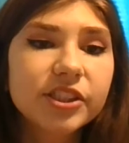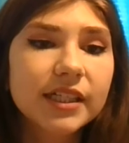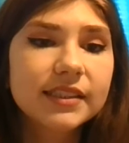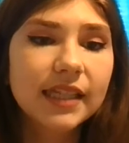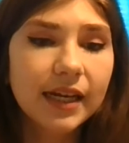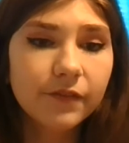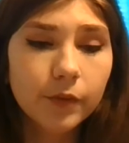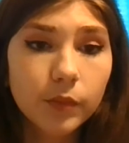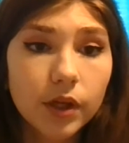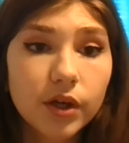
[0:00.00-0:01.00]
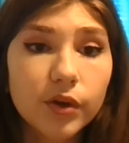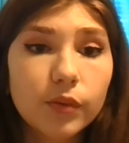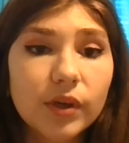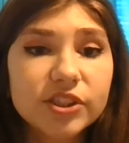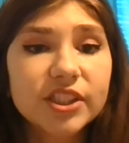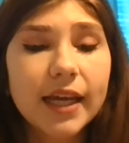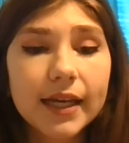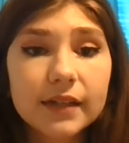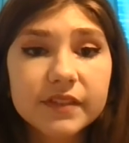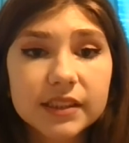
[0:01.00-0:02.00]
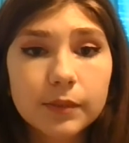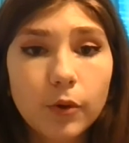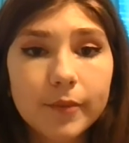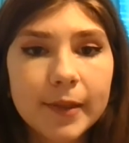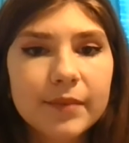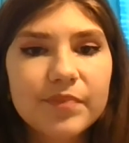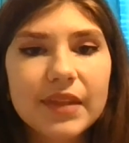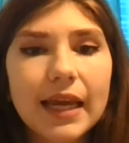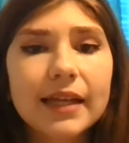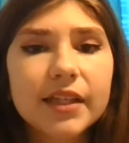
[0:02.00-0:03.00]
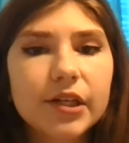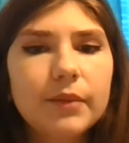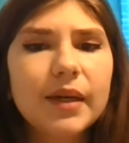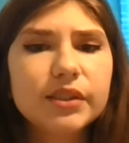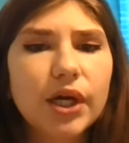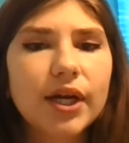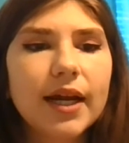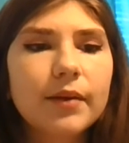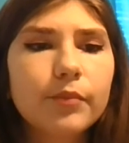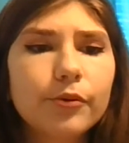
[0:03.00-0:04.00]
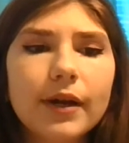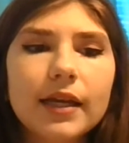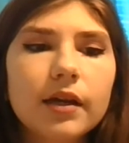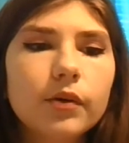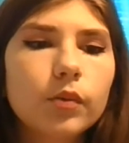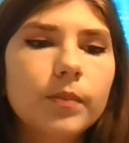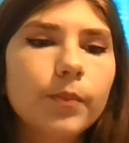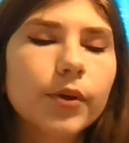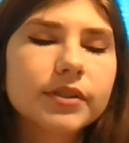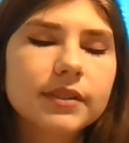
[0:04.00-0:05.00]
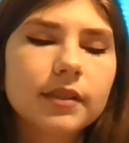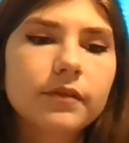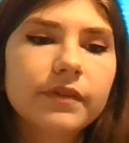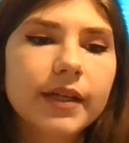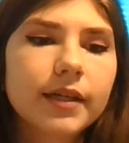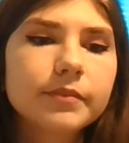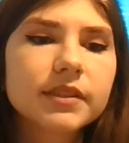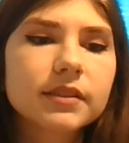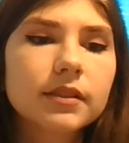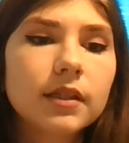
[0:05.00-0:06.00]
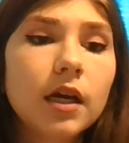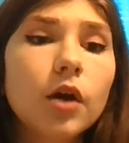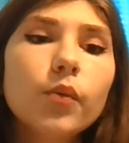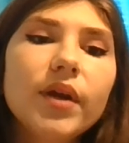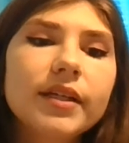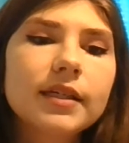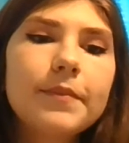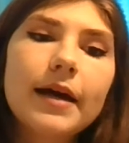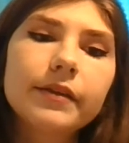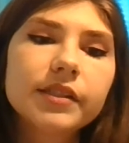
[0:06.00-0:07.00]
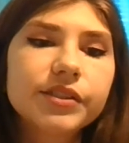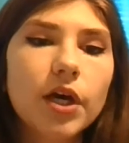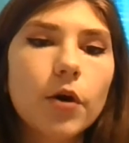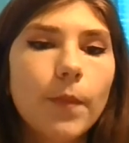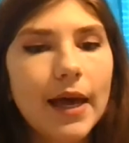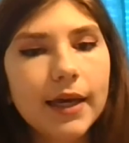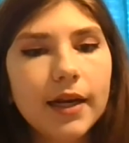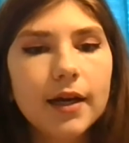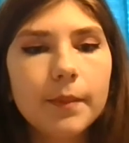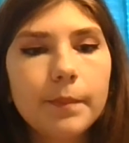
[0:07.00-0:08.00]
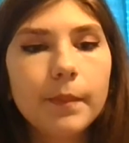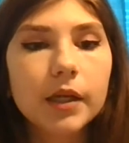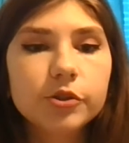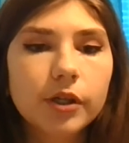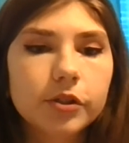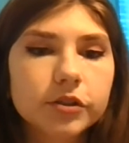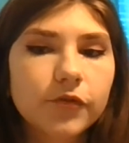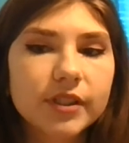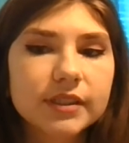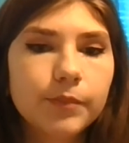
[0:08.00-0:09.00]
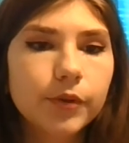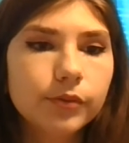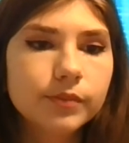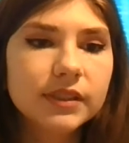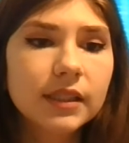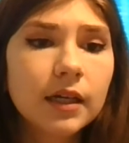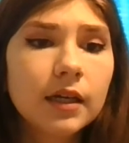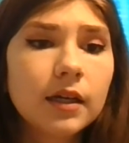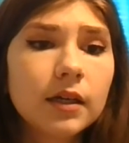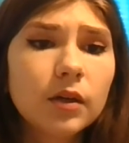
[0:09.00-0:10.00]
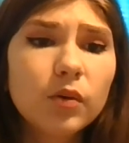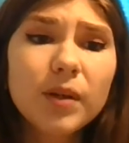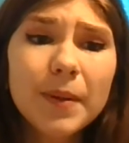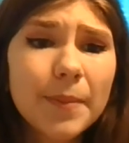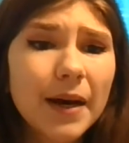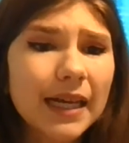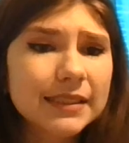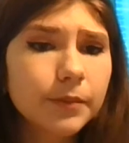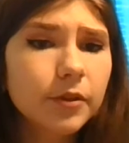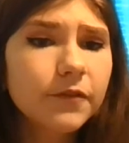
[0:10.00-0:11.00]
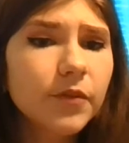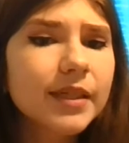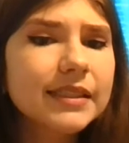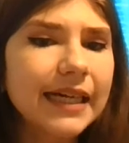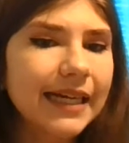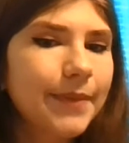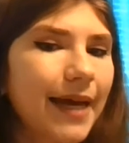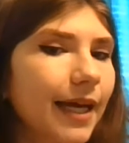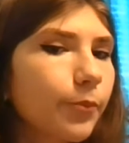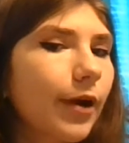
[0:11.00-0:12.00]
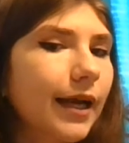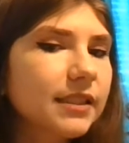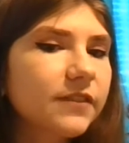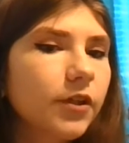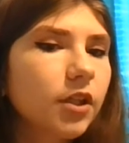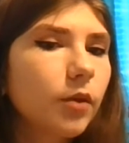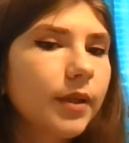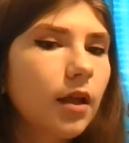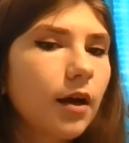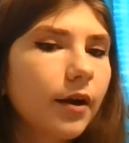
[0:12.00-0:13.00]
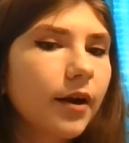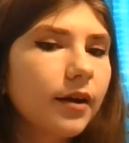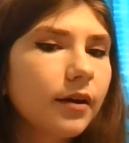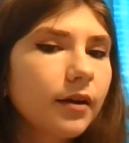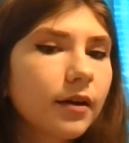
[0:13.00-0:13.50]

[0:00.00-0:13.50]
chest tight from the wrenching ache of disappointment. I glared at my target, praying it would burst into flames. "Reed, come on, let's go. Pack it up," my instructor's voice boomed. Would it be possible for me to hang back and practice for a little bit longer?